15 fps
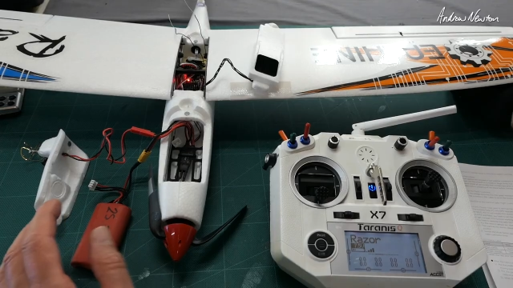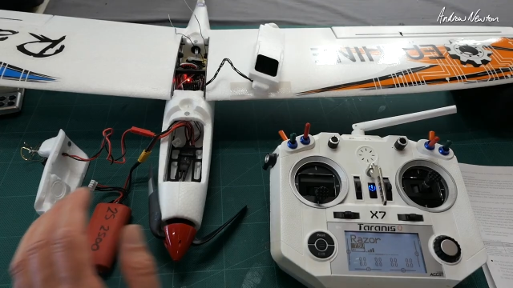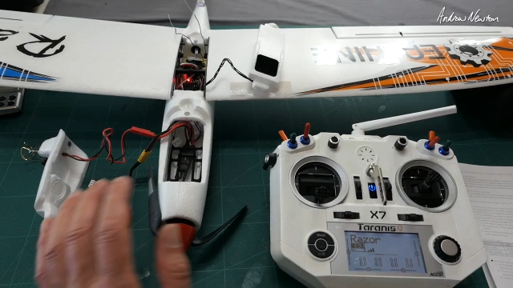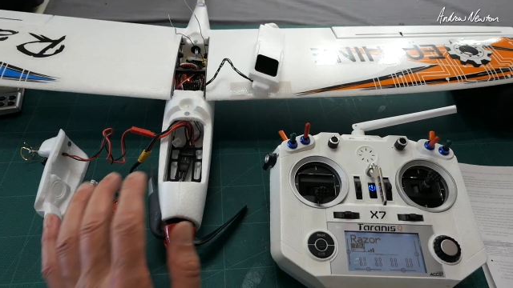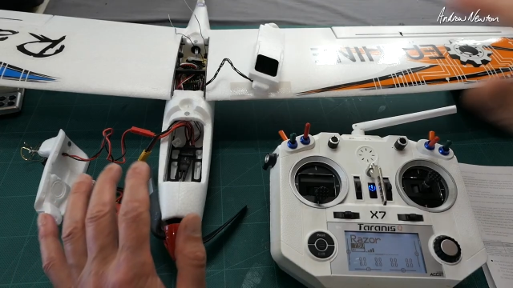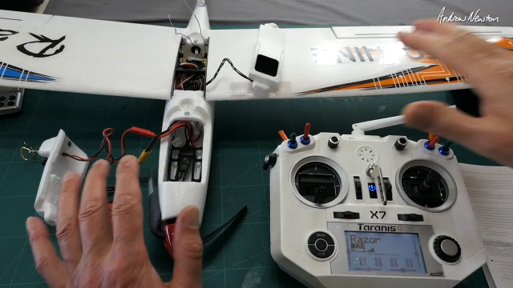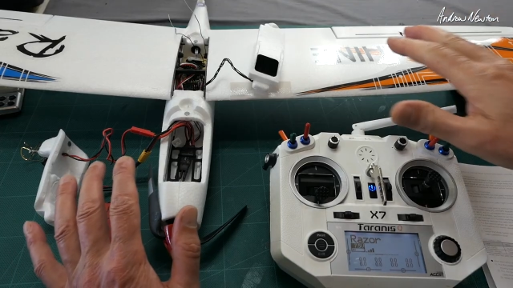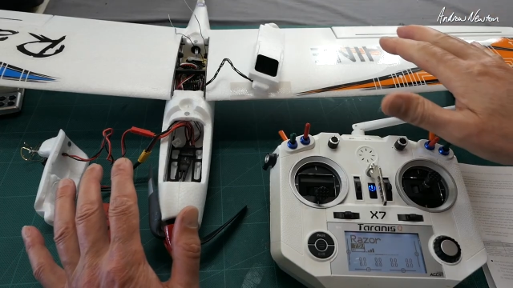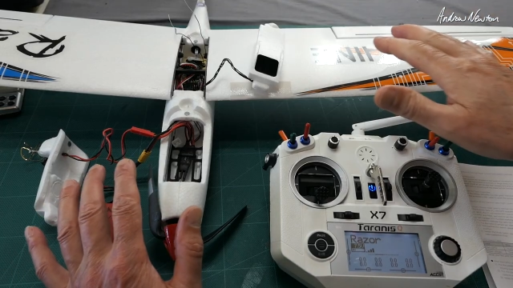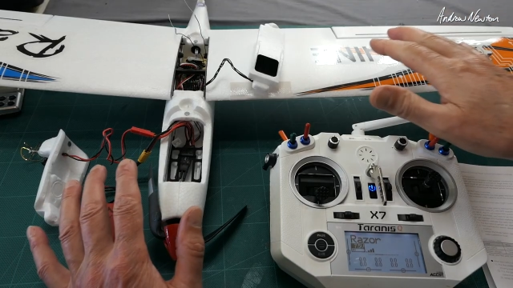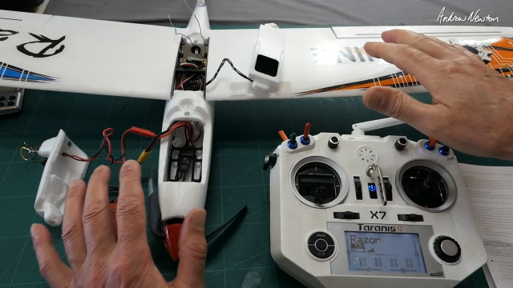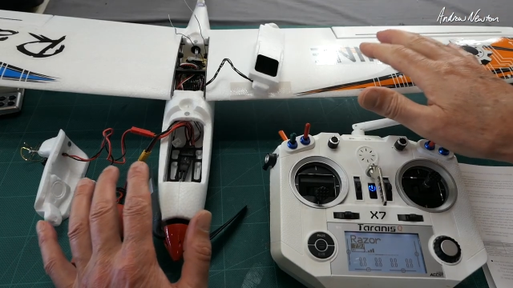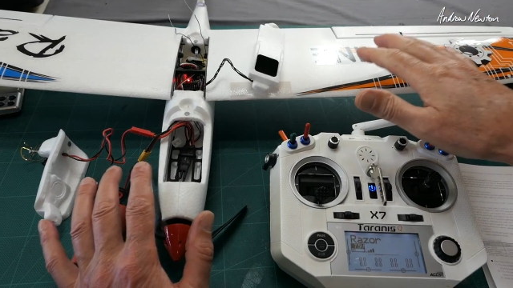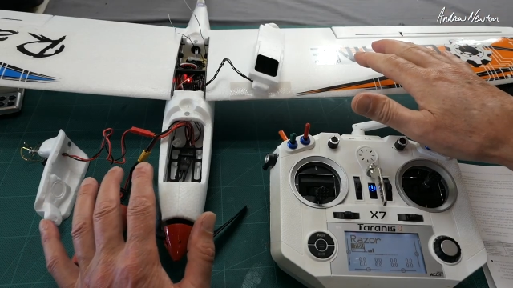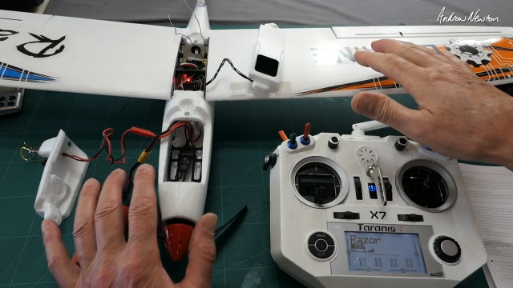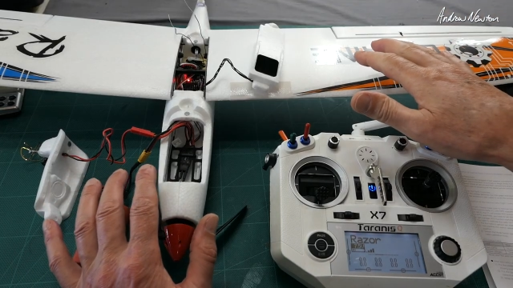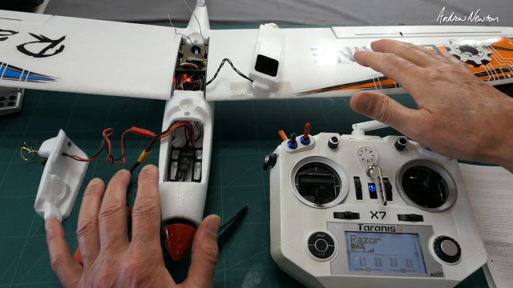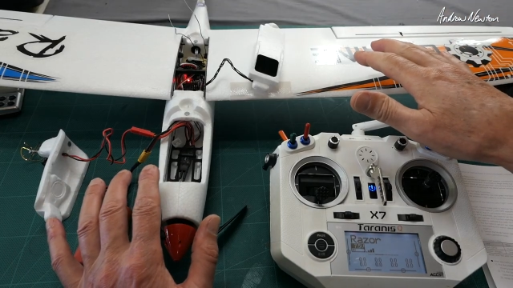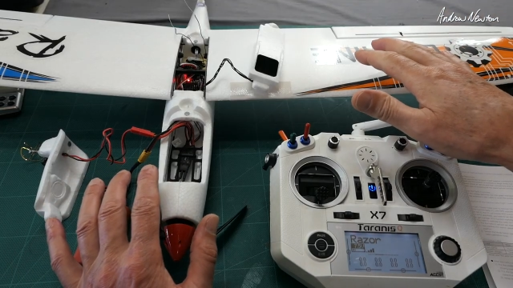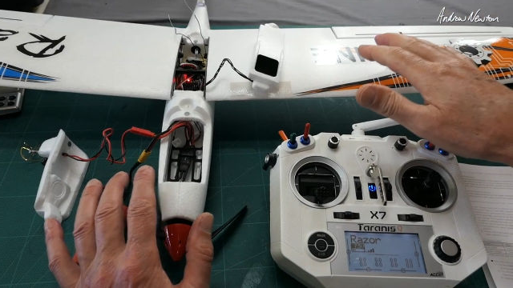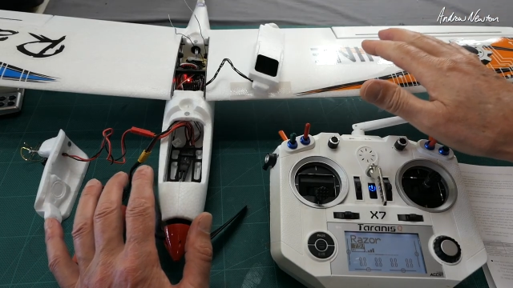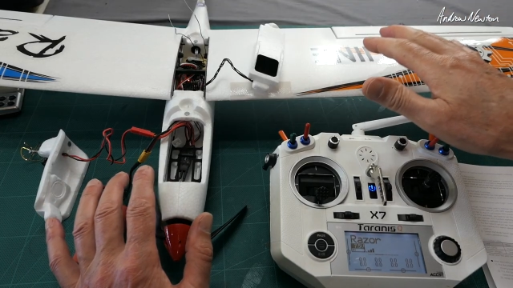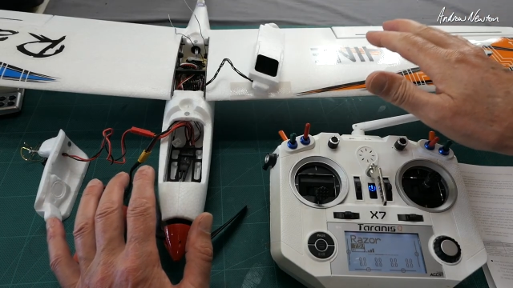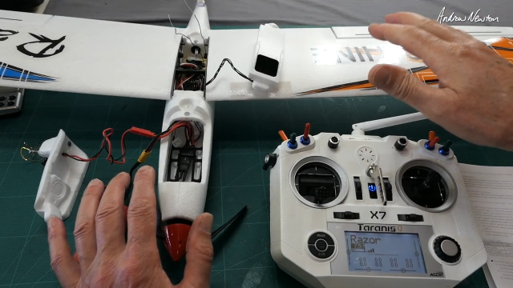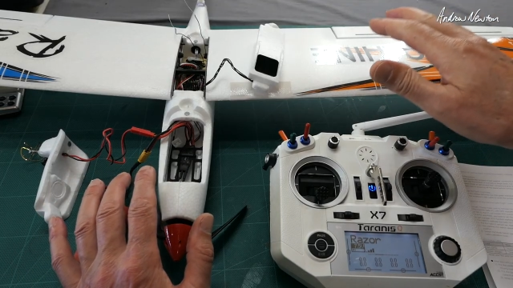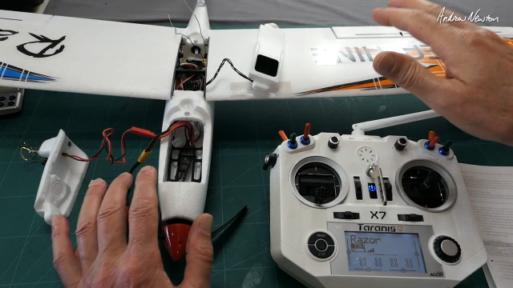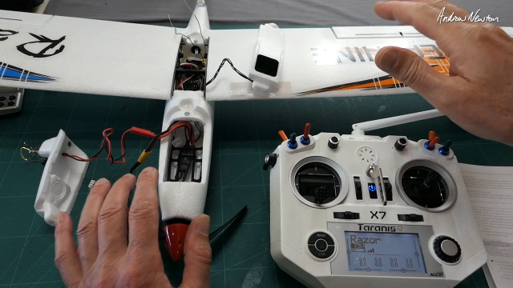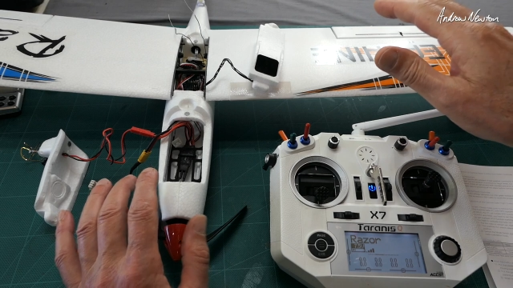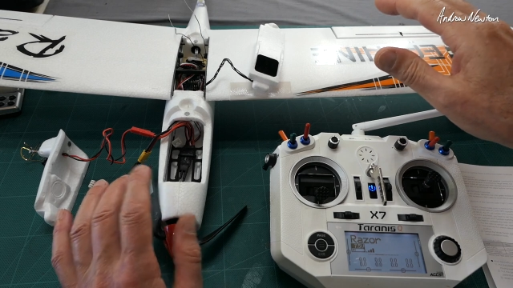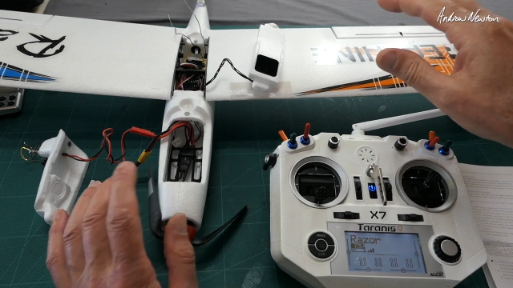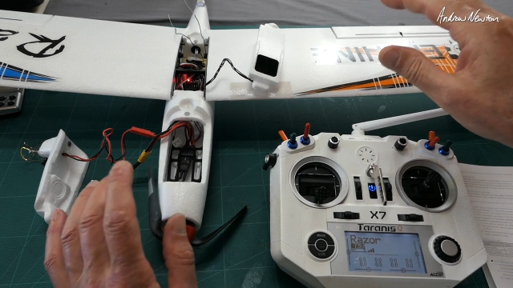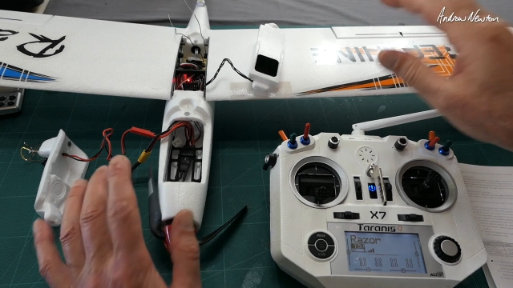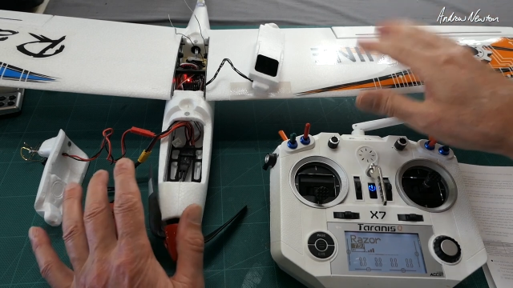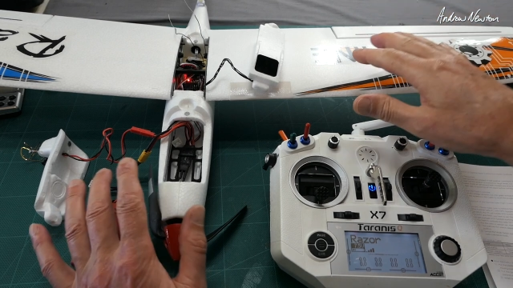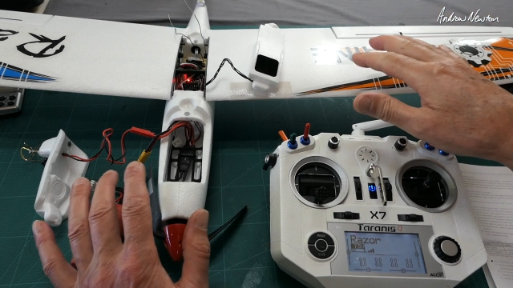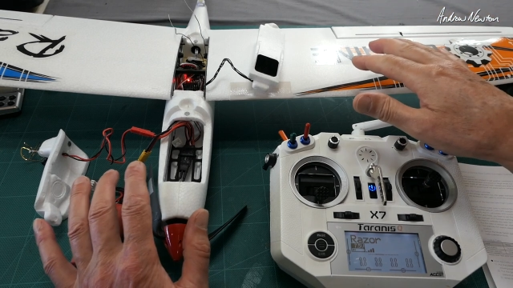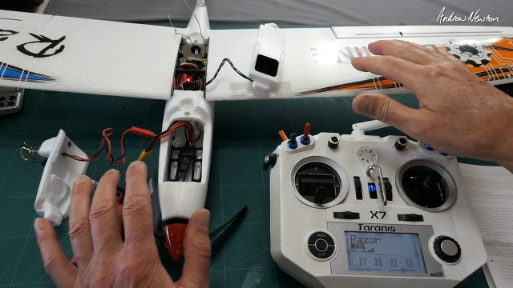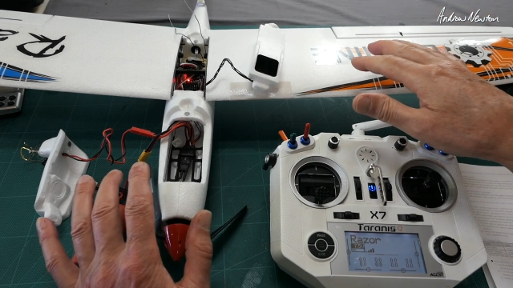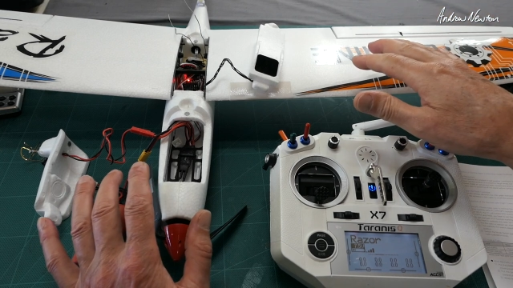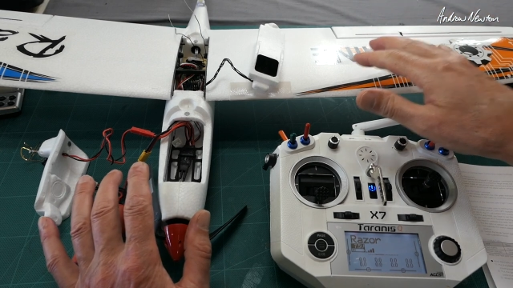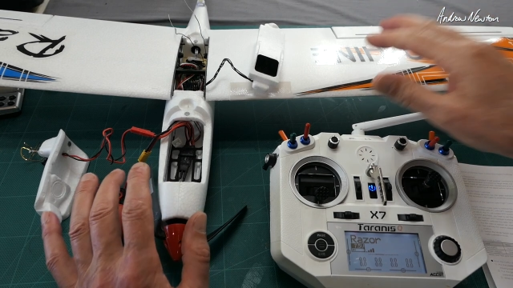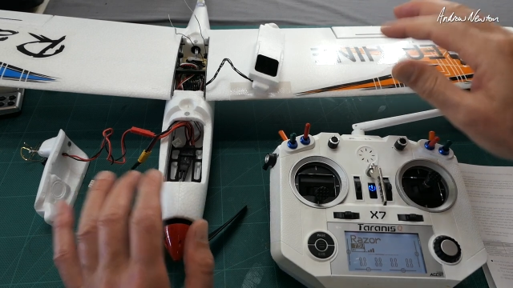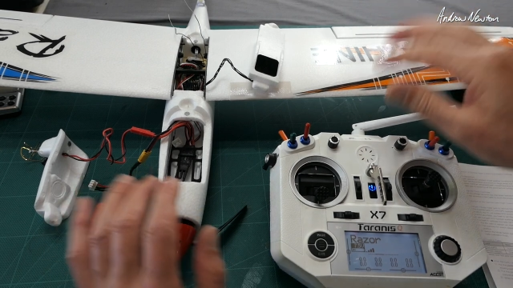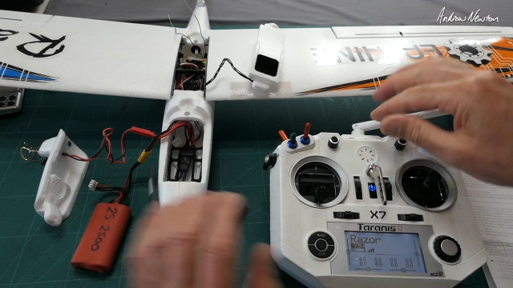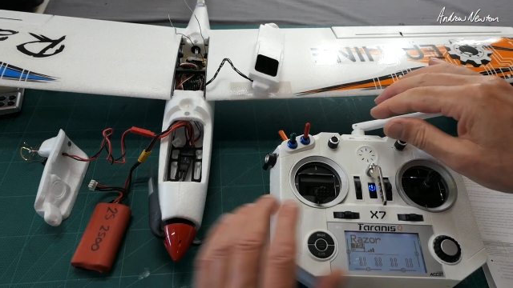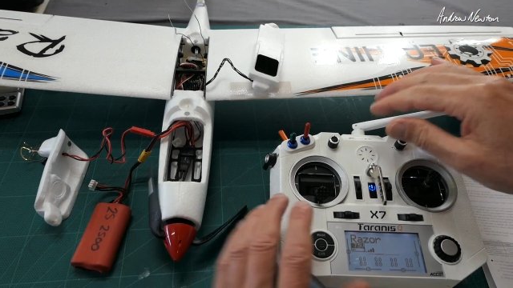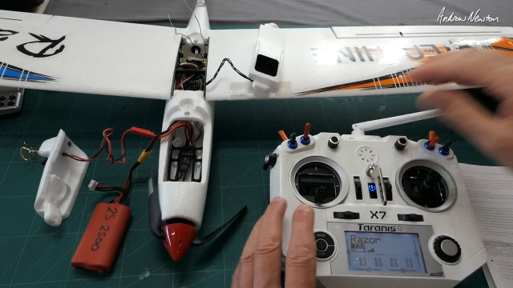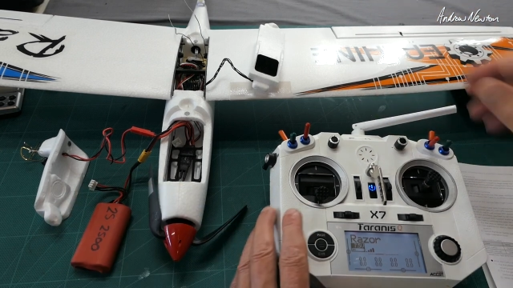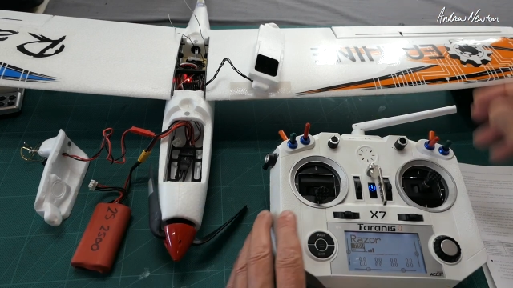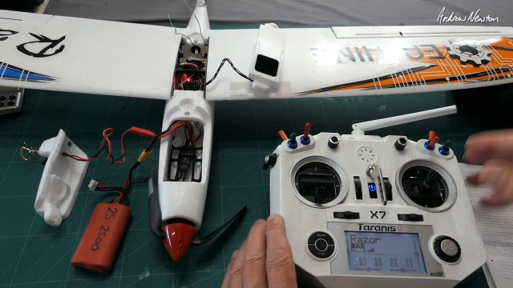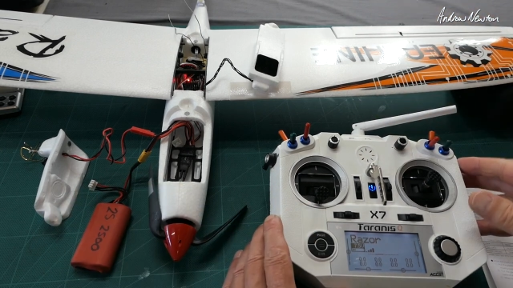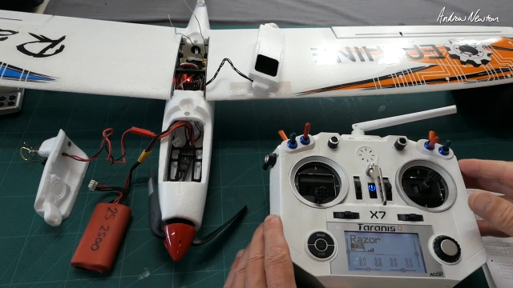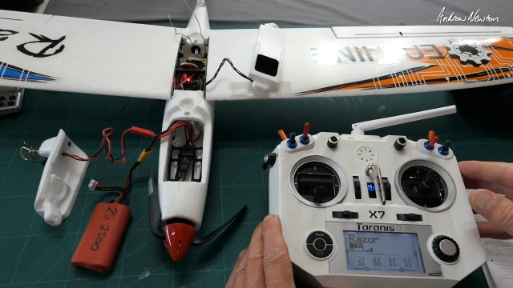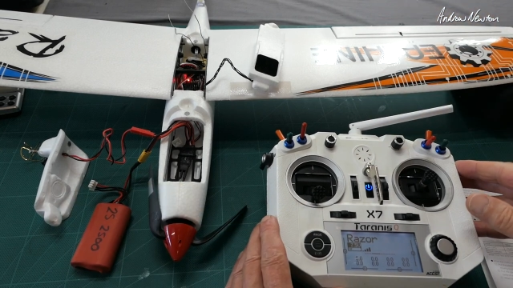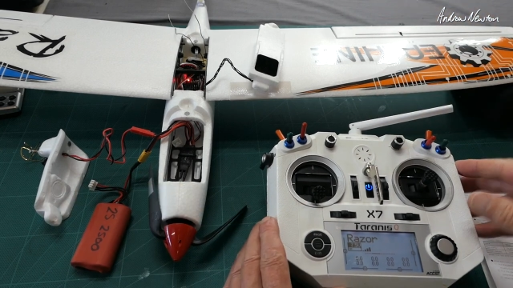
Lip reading: No face is visible, so there are no lips to read.